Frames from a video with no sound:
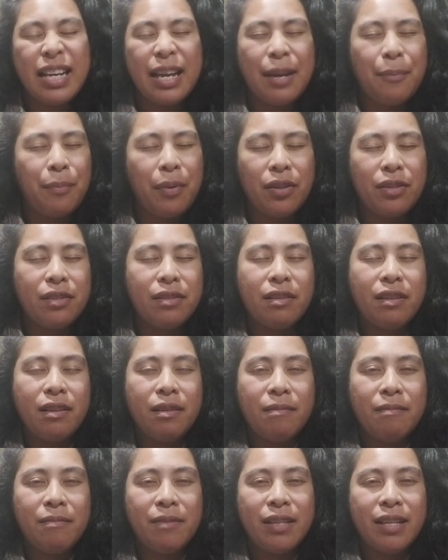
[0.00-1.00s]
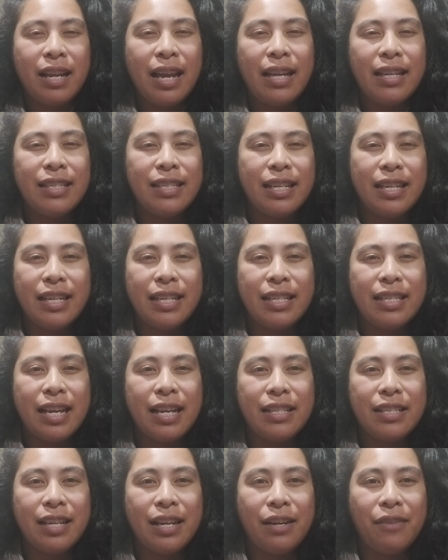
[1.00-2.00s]
like possums and like deers
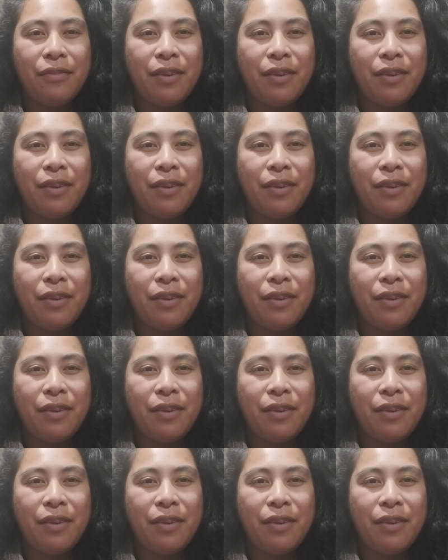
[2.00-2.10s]
outside